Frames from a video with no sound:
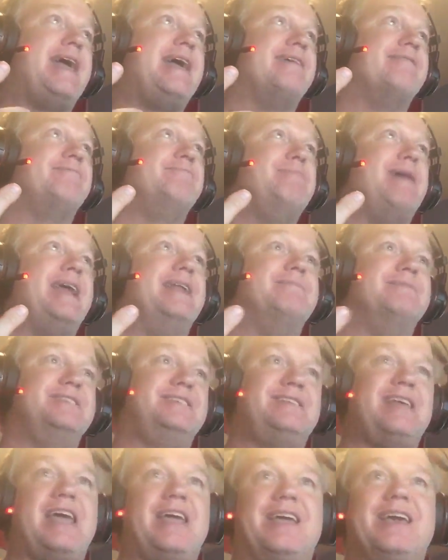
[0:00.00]
may have made a
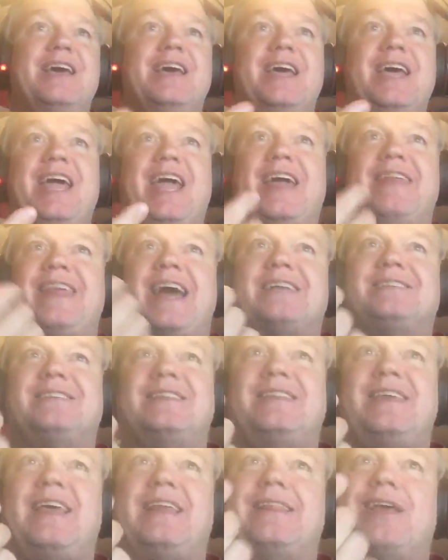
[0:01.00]
mistake, and
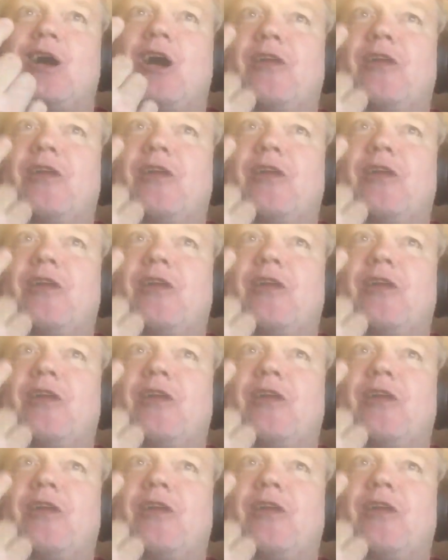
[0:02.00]
that's the thing.